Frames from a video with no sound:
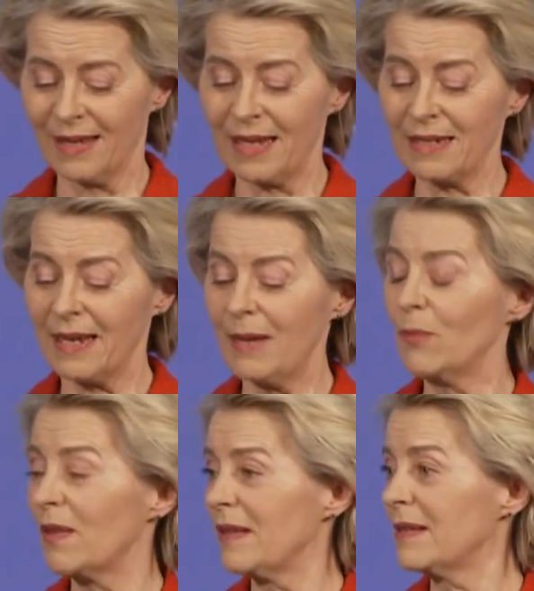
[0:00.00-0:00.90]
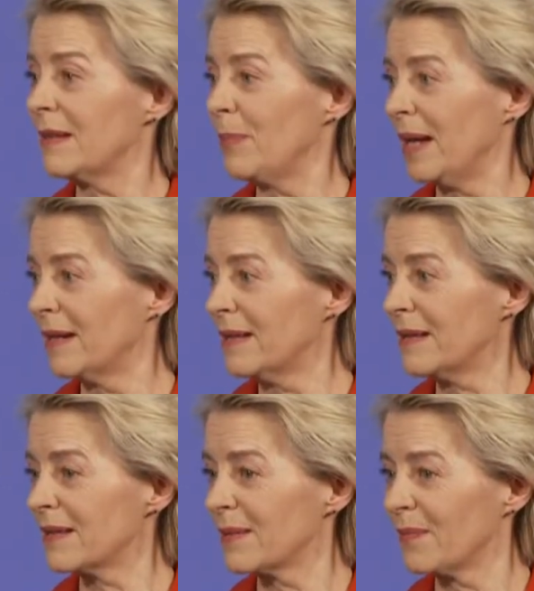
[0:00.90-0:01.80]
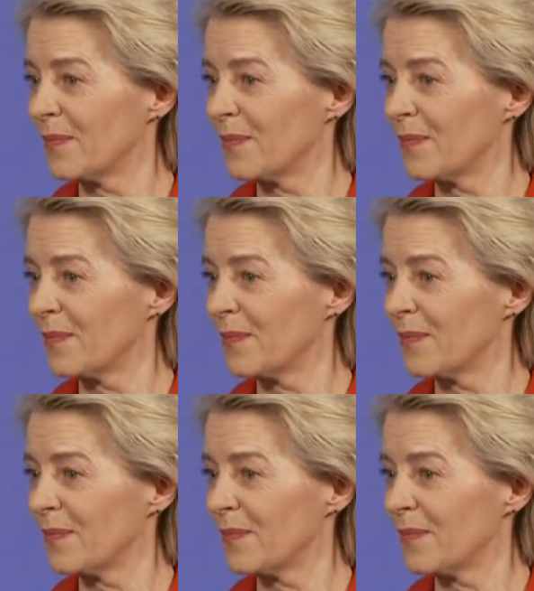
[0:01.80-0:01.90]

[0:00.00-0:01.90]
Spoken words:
that came with this dependence,